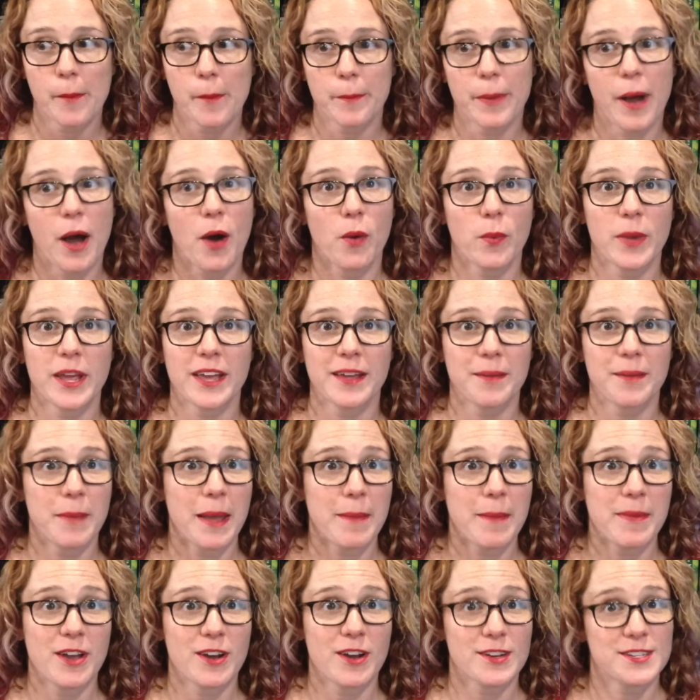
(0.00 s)
but we can
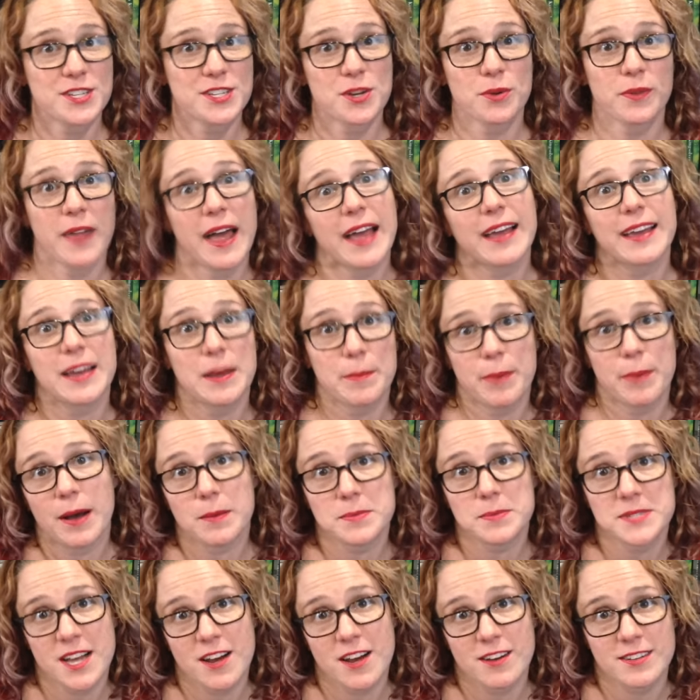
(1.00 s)
maybe also like hip
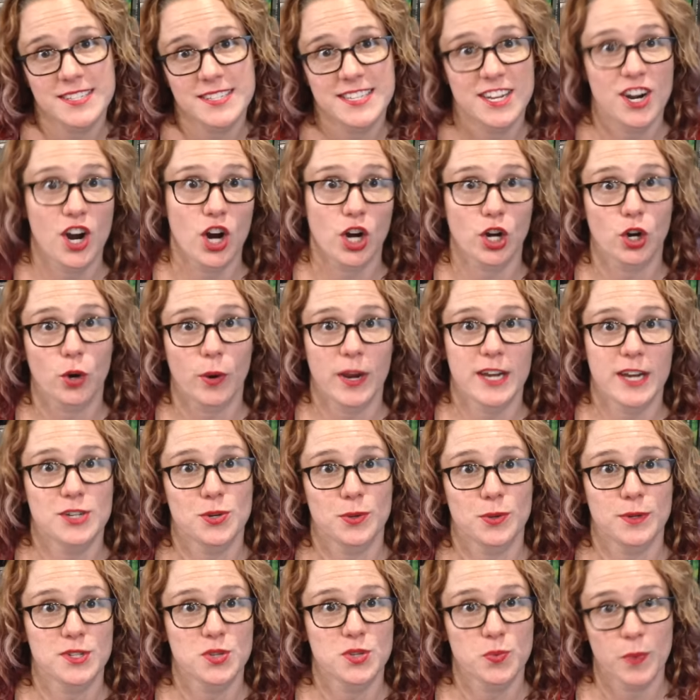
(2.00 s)
hop songs that aren't great
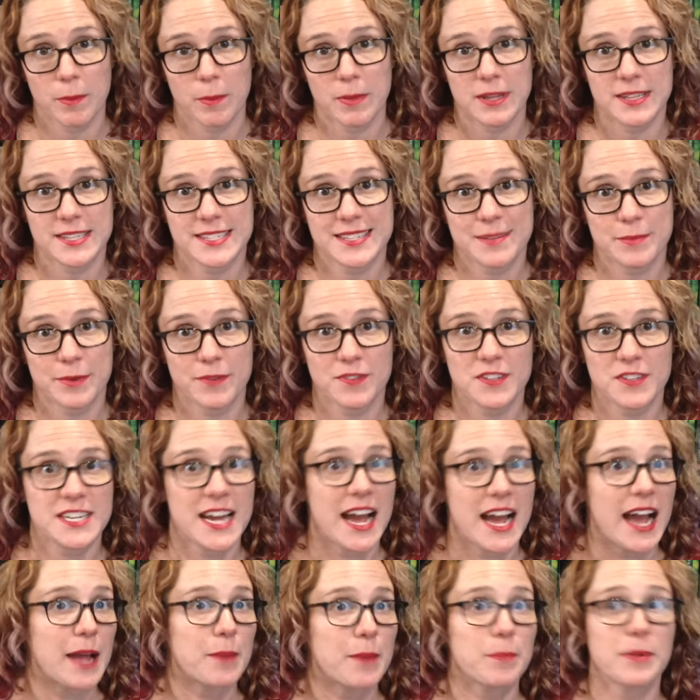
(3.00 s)
towards women some of the
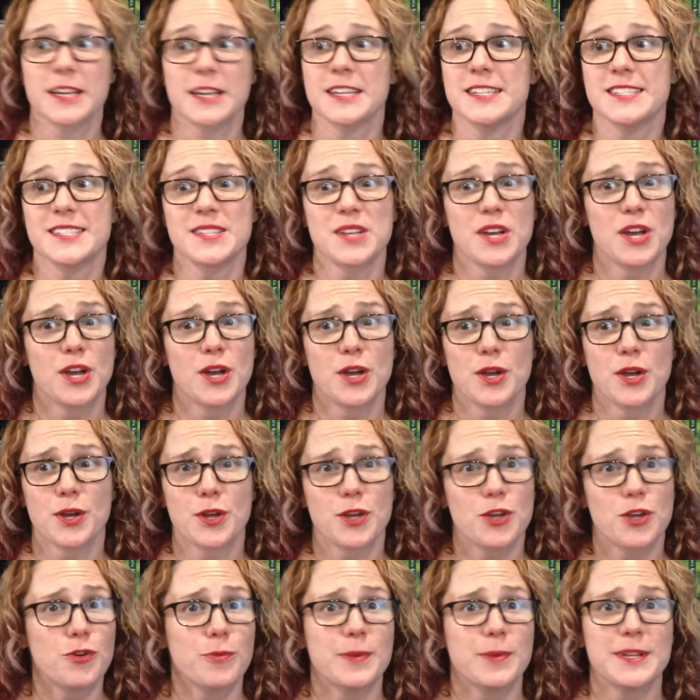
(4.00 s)
time because
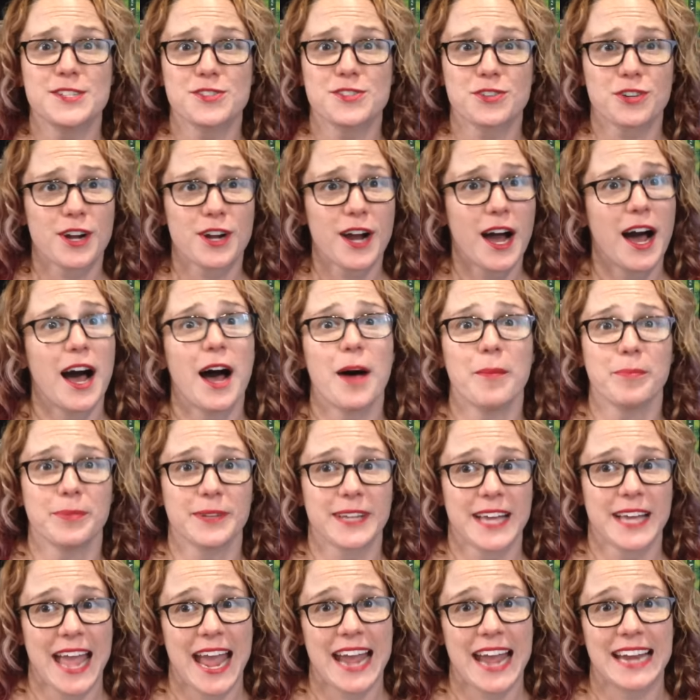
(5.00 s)
humans are
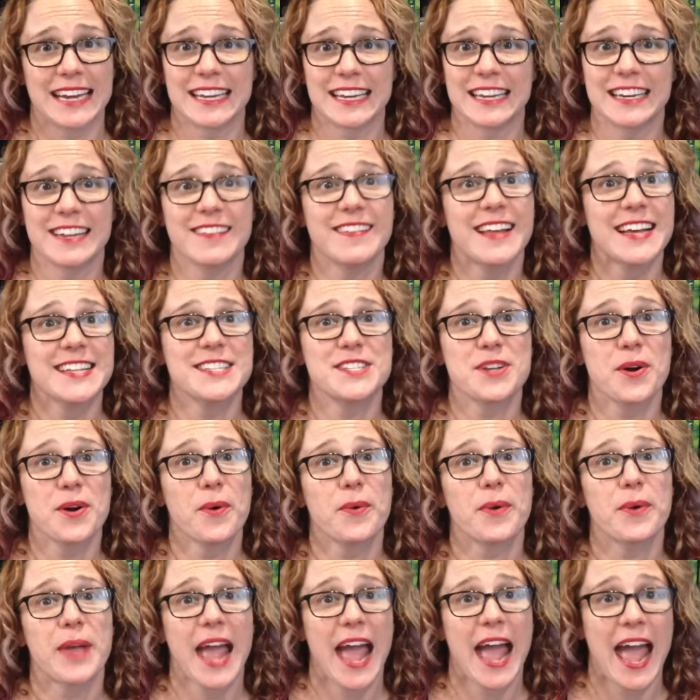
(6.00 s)
complicated and that's
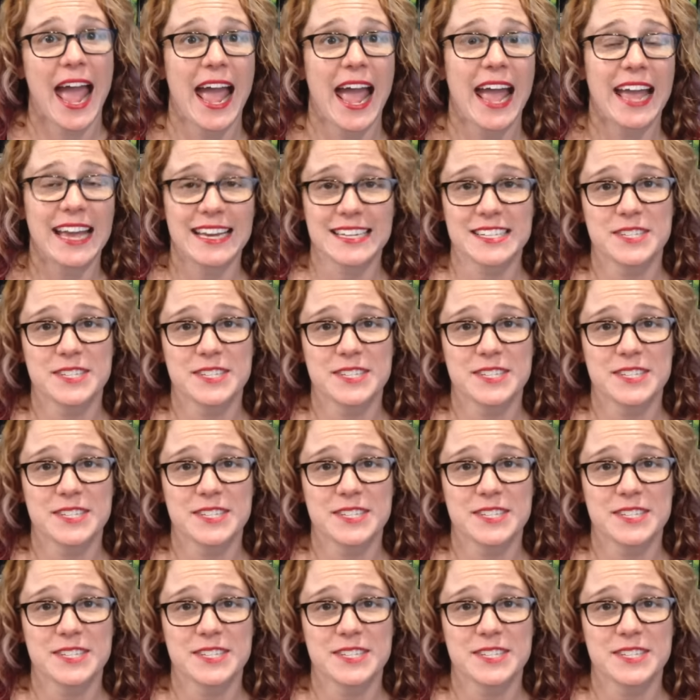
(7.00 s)
okay.